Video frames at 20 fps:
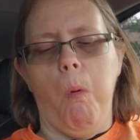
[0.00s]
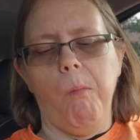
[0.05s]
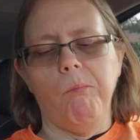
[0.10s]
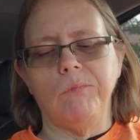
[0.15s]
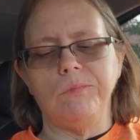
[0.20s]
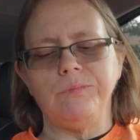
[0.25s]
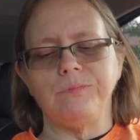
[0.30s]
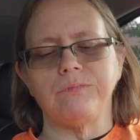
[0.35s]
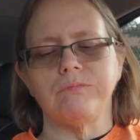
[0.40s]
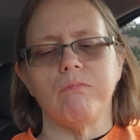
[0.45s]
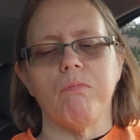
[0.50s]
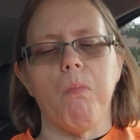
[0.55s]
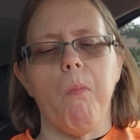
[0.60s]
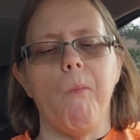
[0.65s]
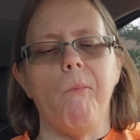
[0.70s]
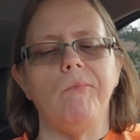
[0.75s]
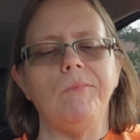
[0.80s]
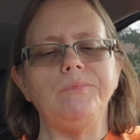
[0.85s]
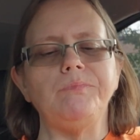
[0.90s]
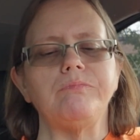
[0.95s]

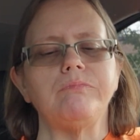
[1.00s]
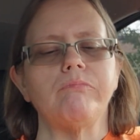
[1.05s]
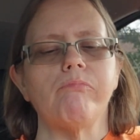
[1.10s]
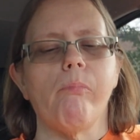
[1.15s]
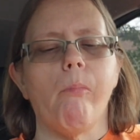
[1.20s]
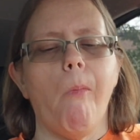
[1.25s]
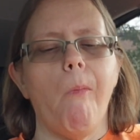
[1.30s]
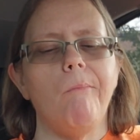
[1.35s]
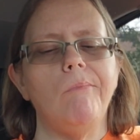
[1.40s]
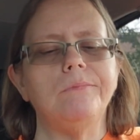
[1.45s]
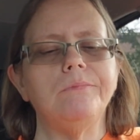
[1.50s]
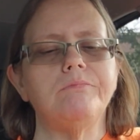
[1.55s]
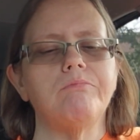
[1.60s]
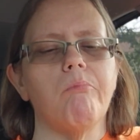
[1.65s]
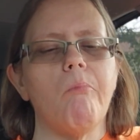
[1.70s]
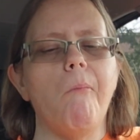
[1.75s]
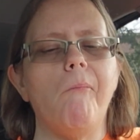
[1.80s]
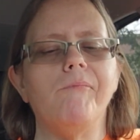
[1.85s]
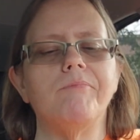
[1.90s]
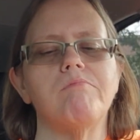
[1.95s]

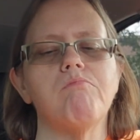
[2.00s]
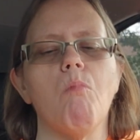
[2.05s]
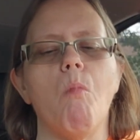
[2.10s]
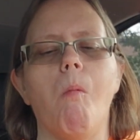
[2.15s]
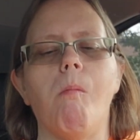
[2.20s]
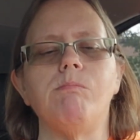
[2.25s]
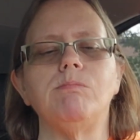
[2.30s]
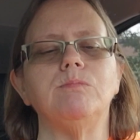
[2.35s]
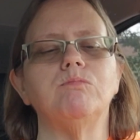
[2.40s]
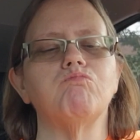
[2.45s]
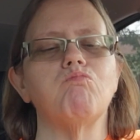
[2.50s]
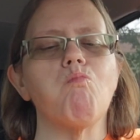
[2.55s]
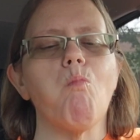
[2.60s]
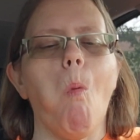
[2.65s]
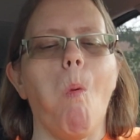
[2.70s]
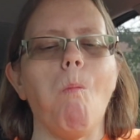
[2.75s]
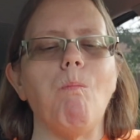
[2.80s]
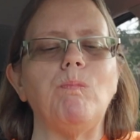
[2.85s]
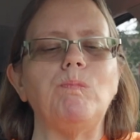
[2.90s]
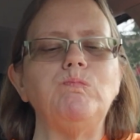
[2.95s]

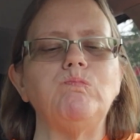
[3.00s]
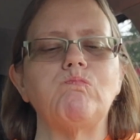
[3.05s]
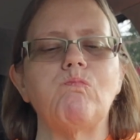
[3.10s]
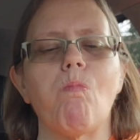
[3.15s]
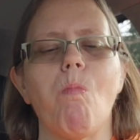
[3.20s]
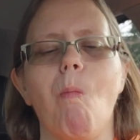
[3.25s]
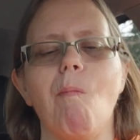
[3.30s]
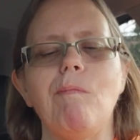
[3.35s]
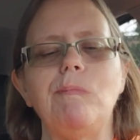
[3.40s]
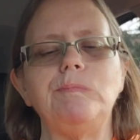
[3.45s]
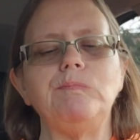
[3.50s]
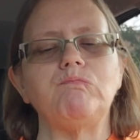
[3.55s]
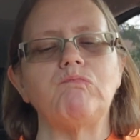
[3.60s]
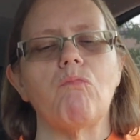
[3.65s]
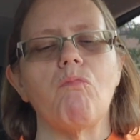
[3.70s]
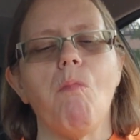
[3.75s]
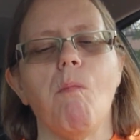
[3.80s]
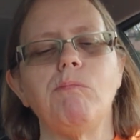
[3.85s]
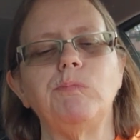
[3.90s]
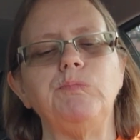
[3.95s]

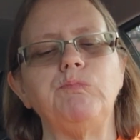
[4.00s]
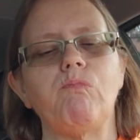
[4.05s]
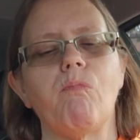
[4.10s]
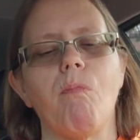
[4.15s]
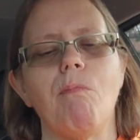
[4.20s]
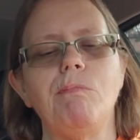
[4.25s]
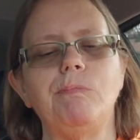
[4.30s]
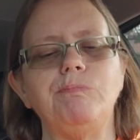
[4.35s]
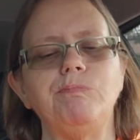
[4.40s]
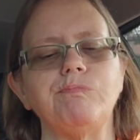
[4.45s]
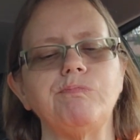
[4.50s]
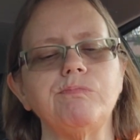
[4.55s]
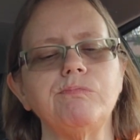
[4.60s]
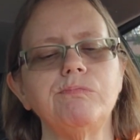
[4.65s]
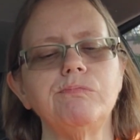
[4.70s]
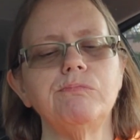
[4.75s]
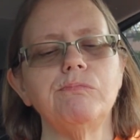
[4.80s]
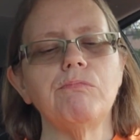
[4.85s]
Nothing is said.